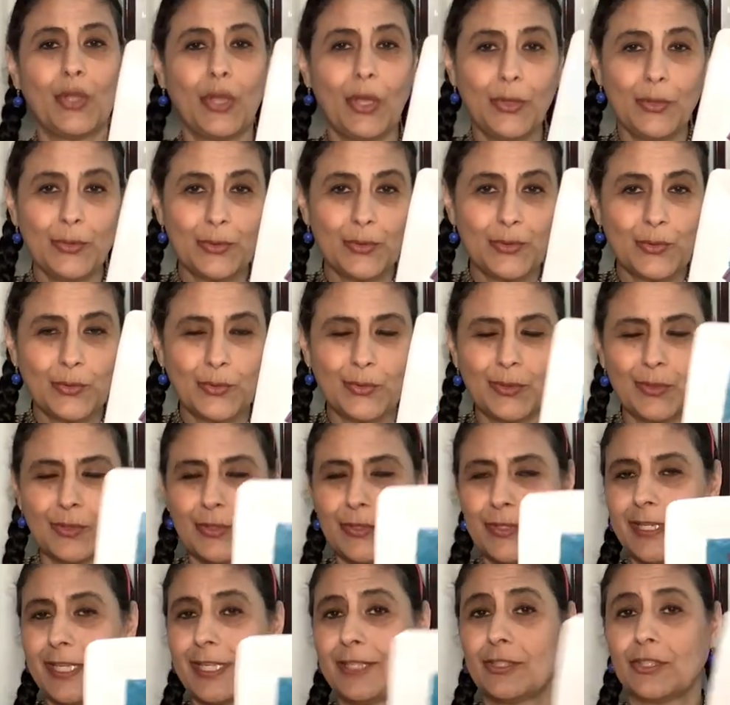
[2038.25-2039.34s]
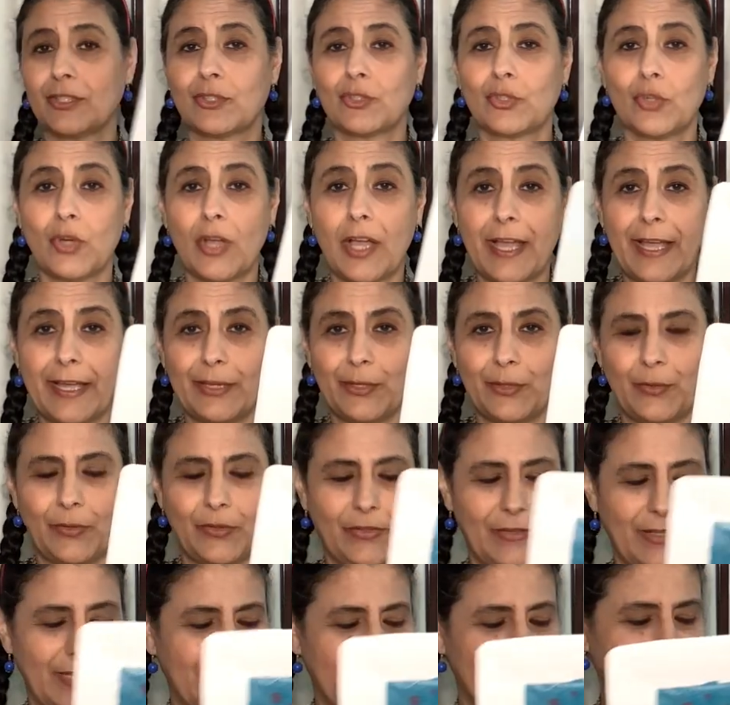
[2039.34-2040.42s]
other tools and to try new
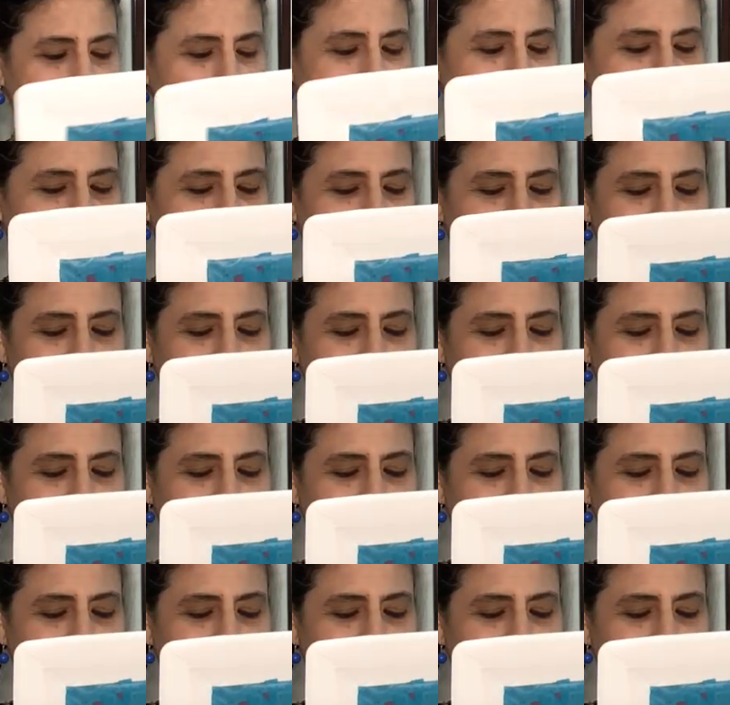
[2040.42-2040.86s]
things.